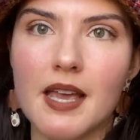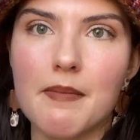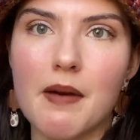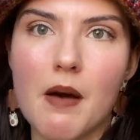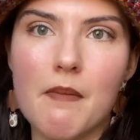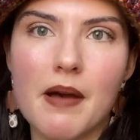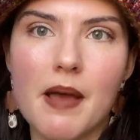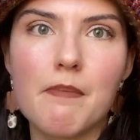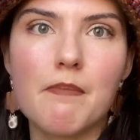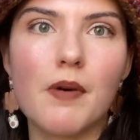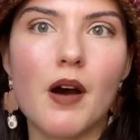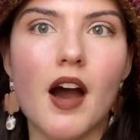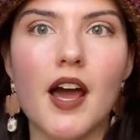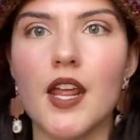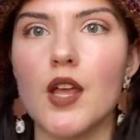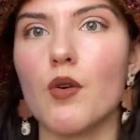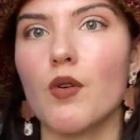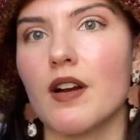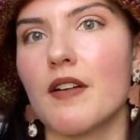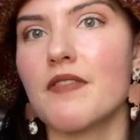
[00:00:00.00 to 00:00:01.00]
about my
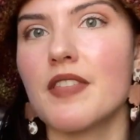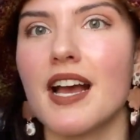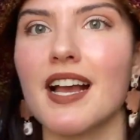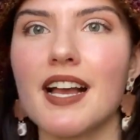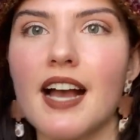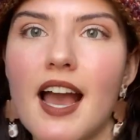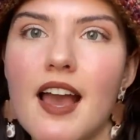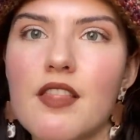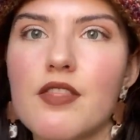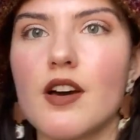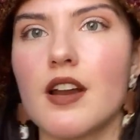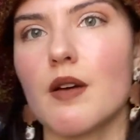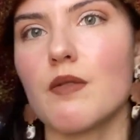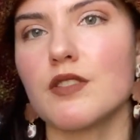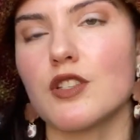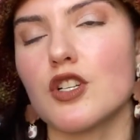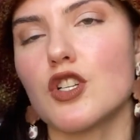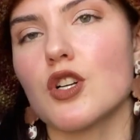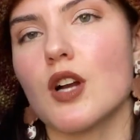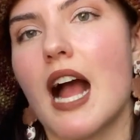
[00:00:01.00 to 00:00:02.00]
body, or if that guy thought I
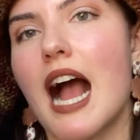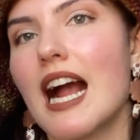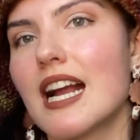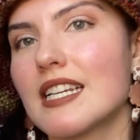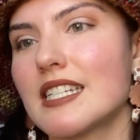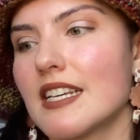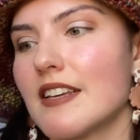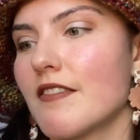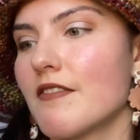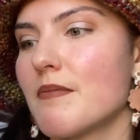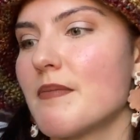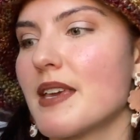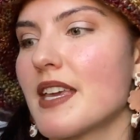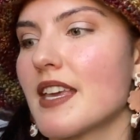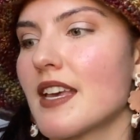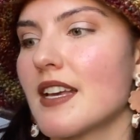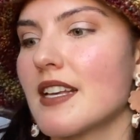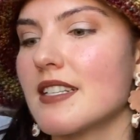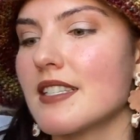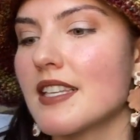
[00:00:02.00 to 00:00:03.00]
was attractive
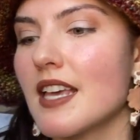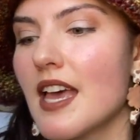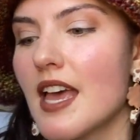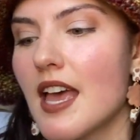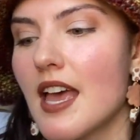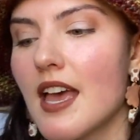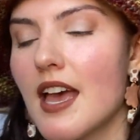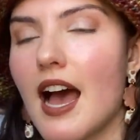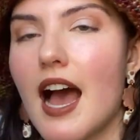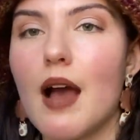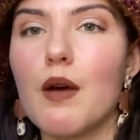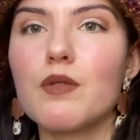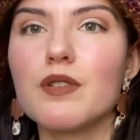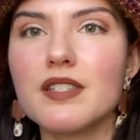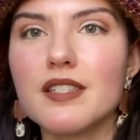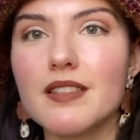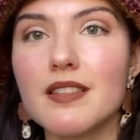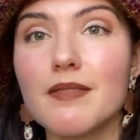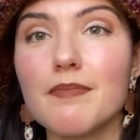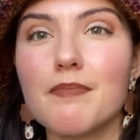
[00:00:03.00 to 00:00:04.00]
because I
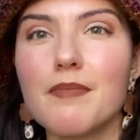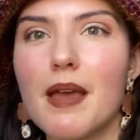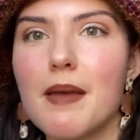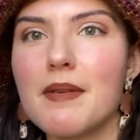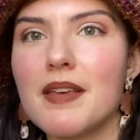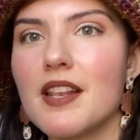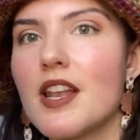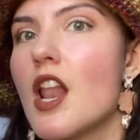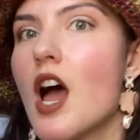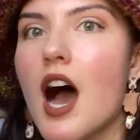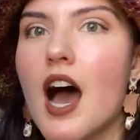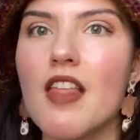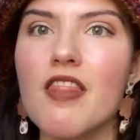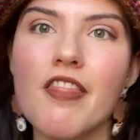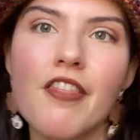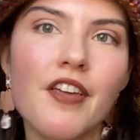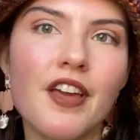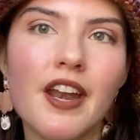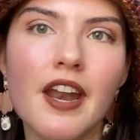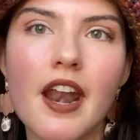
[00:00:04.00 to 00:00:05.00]
was maybe not
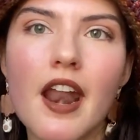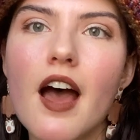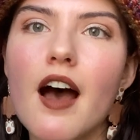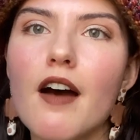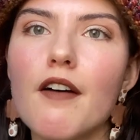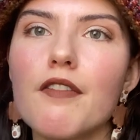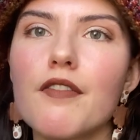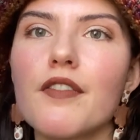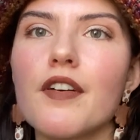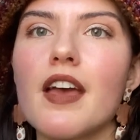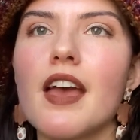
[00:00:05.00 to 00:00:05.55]
thin enough.